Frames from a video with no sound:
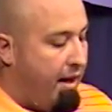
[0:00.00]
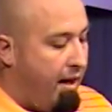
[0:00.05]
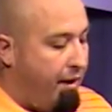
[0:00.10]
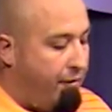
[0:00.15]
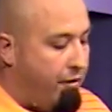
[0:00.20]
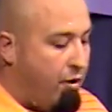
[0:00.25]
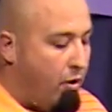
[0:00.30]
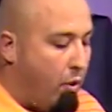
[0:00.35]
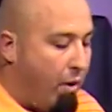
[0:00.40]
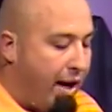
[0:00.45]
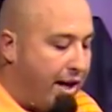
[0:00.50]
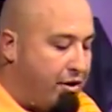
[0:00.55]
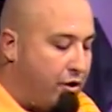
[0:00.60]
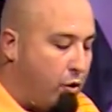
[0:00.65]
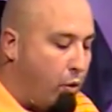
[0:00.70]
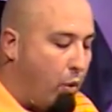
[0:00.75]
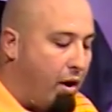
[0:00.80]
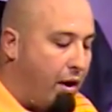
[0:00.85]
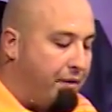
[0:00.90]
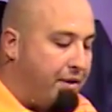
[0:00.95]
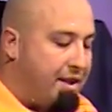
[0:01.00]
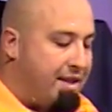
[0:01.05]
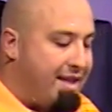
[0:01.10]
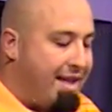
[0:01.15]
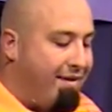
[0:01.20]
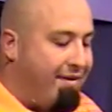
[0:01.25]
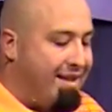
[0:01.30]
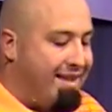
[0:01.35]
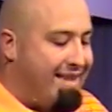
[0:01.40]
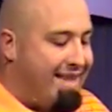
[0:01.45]
of U.S. 12 to
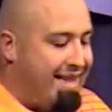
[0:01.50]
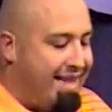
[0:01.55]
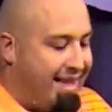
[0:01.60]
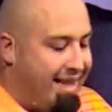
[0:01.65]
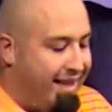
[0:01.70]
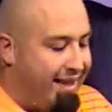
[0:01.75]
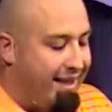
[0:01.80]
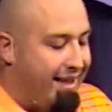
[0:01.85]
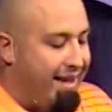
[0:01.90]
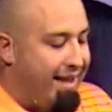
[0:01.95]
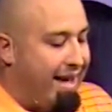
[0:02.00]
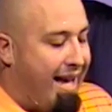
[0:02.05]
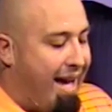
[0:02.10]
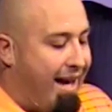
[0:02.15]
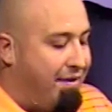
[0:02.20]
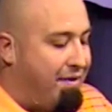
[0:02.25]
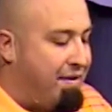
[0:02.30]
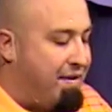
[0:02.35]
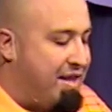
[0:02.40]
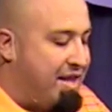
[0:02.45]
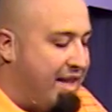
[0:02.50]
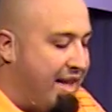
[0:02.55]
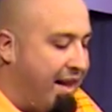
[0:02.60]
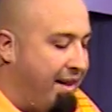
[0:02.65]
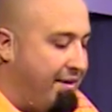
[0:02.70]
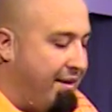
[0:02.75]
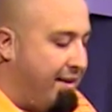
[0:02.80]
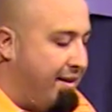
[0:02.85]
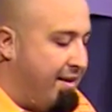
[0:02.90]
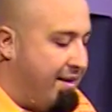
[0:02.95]
17 have
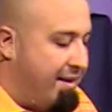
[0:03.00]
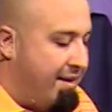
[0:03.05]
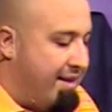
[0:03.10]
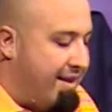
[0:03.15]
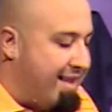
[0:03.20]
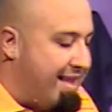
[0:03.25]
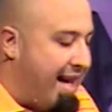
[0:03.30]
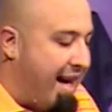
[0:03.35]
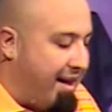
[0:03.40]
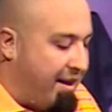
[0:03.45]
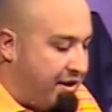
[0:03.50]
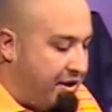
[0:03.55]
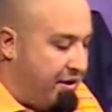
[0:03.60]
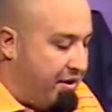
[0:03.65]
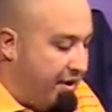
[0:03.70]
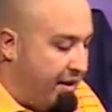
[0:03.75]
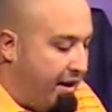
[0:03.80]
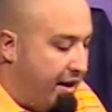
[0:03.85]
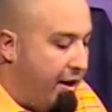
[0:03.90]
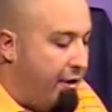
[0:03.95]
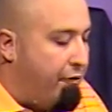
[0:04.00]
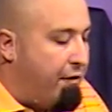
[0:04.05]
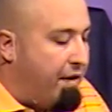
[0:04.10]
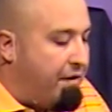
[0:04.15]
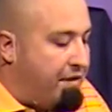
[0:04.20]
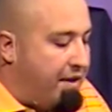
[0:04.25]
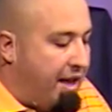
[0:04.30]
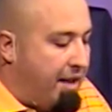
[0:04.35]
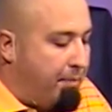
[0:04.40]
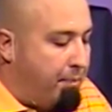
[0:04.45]
sent sext.
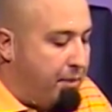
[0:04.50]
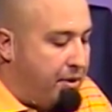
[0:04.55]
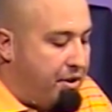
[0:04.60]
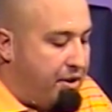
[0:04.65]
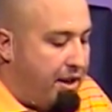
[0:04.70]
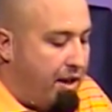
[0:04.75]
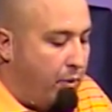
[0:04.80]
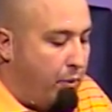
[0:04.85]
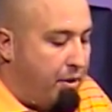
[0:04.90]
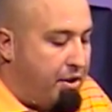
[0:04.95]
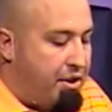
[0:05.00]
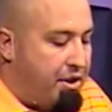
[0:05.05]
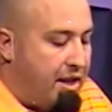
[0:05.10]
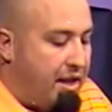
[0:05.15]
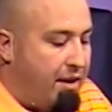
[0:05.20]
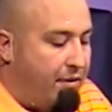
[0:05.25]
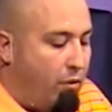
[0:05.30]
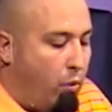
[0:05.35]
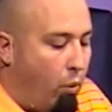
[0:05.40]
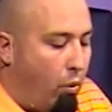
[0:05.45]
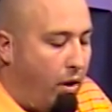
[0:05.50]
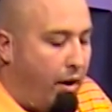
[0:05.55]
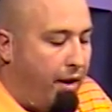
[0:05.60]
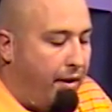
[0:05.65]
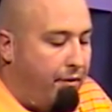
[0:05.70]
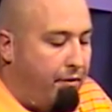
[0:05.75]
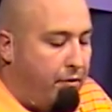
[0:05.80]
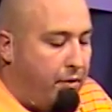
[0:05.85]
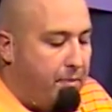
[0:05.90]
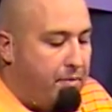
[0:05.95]
15% received
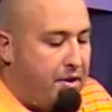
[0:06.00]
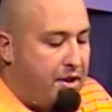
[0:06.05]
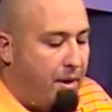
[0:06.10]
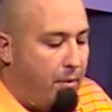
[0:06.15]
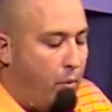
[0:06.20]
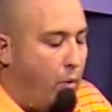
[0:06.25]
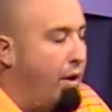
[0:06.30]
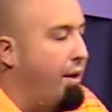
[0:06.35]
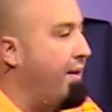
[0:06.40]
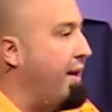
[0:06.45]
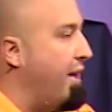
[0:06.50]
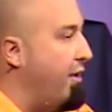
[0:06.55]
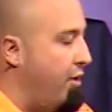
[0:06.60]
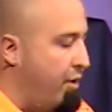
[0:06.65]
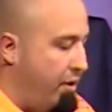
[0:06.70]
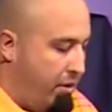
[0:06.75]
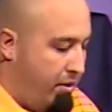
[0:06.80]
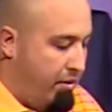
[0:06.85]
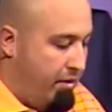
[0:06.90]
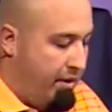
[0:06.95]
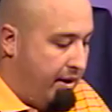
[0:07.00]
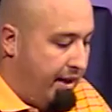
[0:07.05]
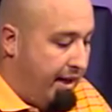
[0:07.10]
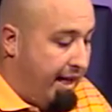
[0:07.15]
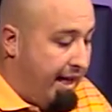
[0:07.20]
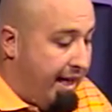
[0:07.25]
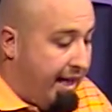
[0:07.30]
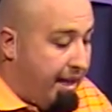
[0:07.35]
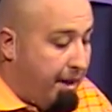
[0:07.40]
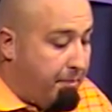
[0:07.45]
one from someone they knew.
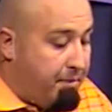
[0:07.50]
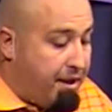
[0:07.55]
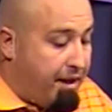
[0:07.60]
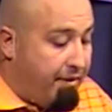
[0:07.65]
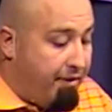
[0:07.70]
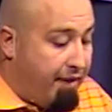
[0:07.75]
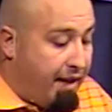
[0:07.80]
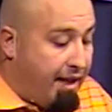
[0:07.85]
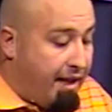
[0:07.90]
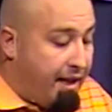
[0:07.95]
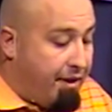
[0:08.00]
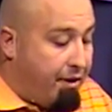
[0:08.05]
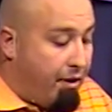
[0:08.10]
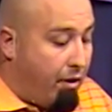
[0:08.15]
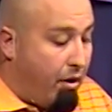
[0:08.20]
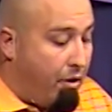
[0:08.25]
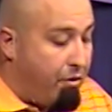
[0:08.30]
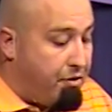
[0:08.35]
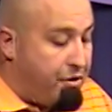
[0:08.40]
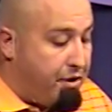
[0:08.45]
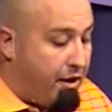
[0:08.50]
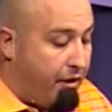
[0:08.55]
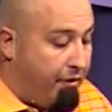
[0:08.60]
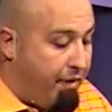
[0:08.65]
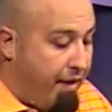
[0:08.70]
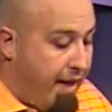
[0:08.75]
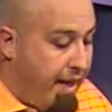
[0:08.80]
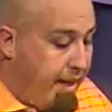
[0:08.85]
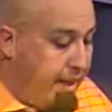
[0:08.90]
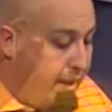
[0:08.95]
MTV did their own
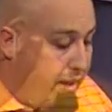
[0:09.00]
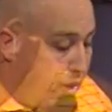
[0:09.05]
survey